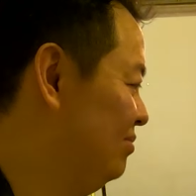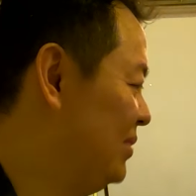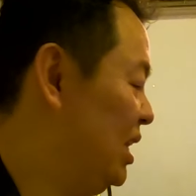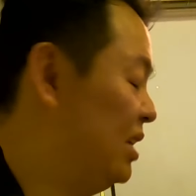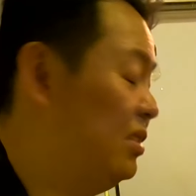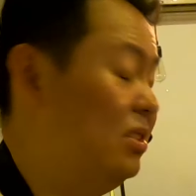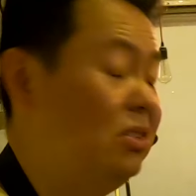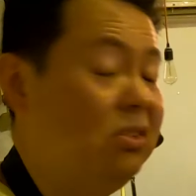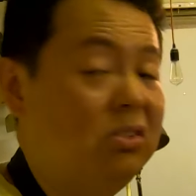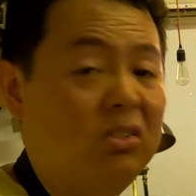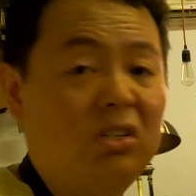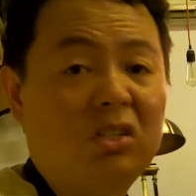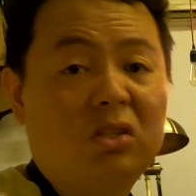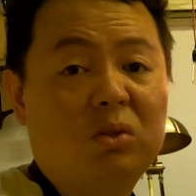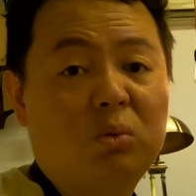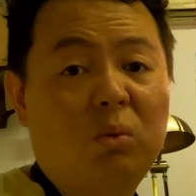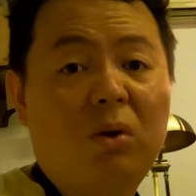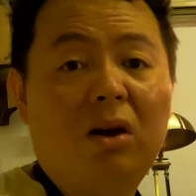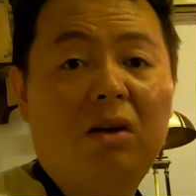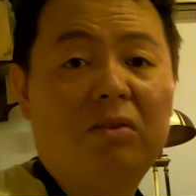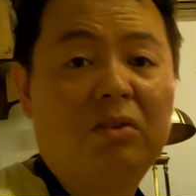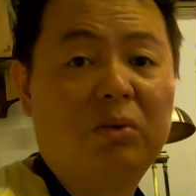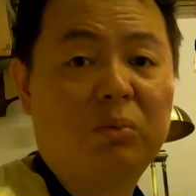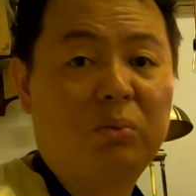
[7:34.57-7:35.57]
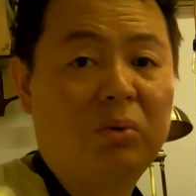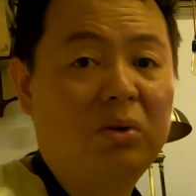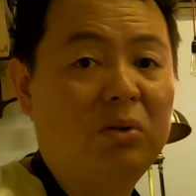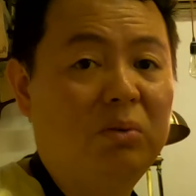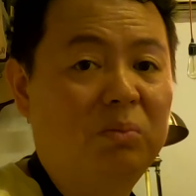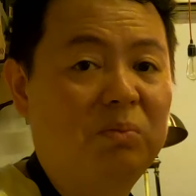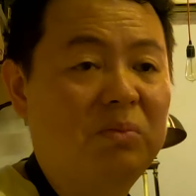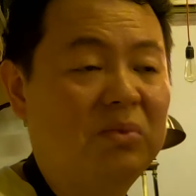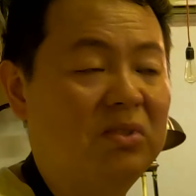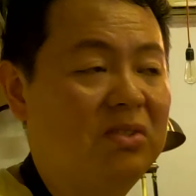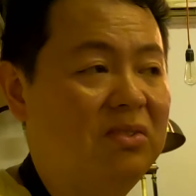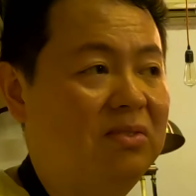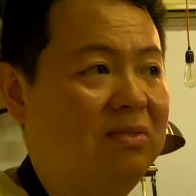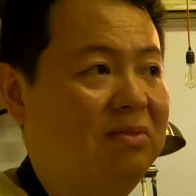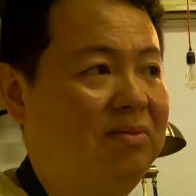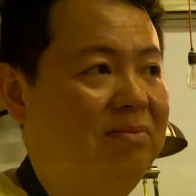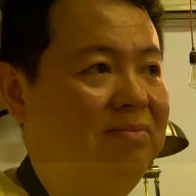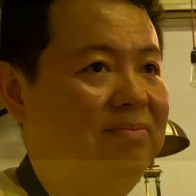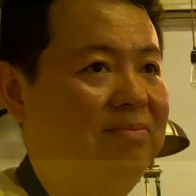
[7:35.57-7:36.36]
And this is just one of the rooms.